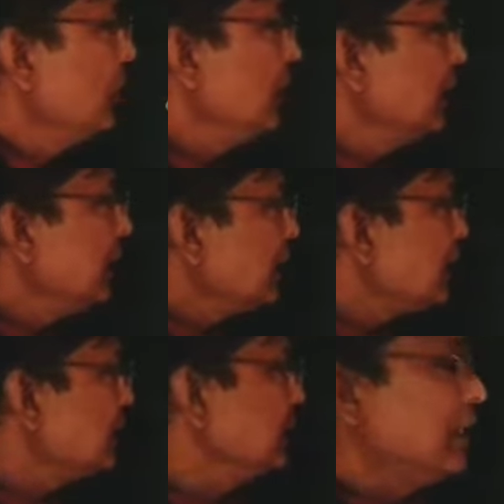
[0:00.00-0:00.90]
let
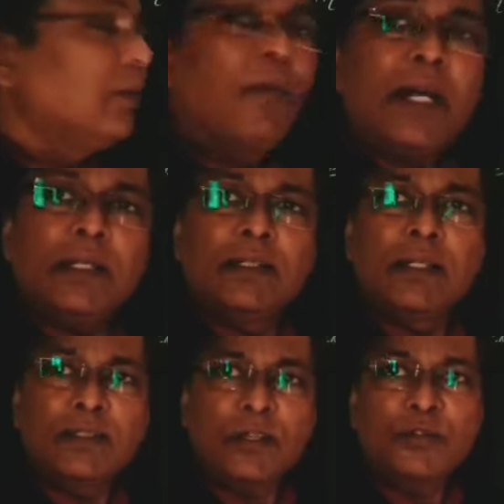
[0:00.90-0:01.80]
us divide
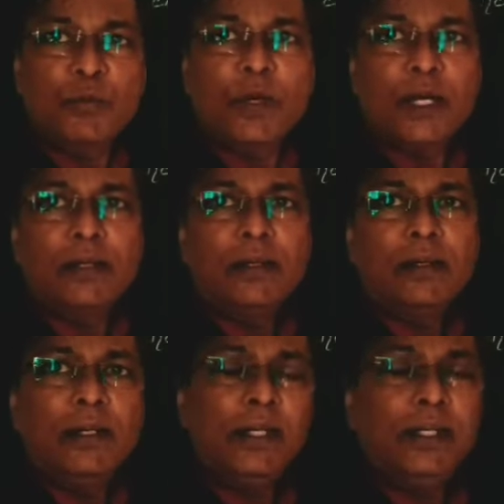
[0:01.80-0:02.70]
this square
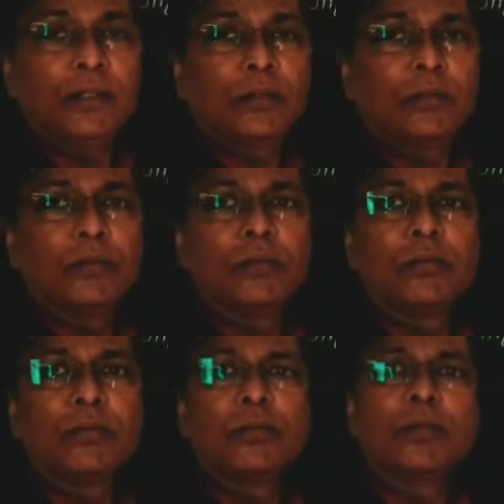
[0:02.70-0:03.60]
into
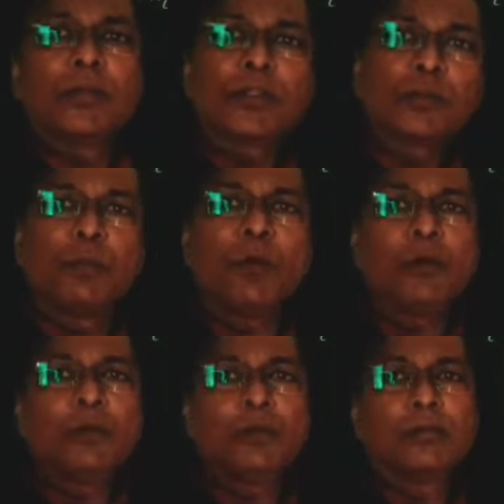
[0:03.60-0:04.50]

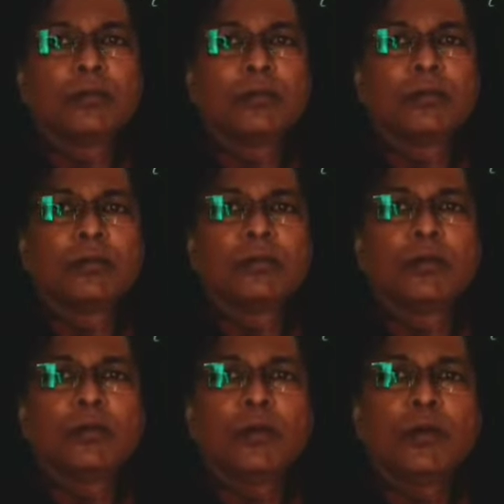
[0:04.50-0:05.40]
small
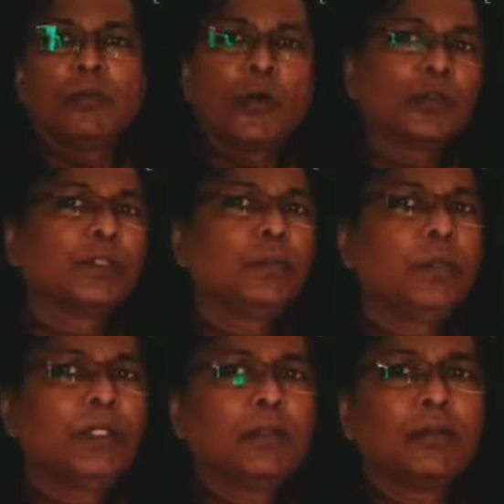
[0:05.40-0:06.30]

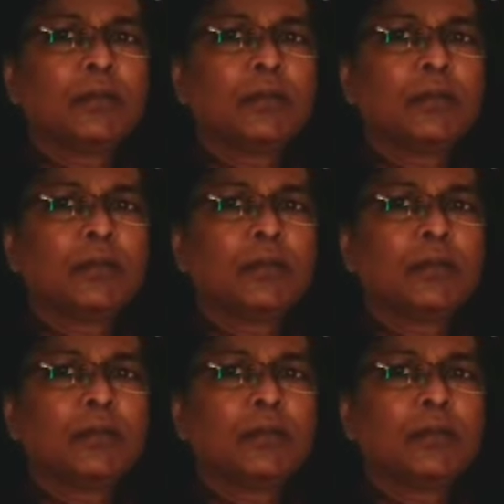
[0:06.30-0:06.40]
possible